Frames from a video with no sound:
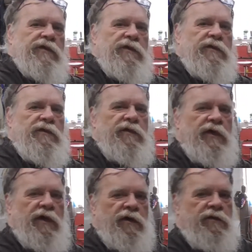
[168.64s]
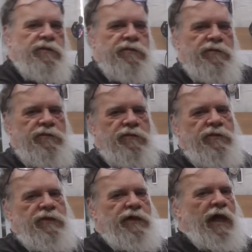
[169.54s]
and
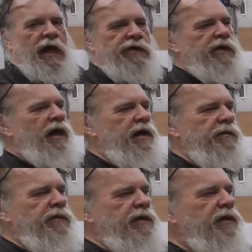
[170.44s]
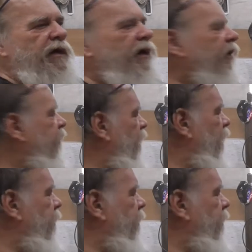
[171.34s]
dash items. So I've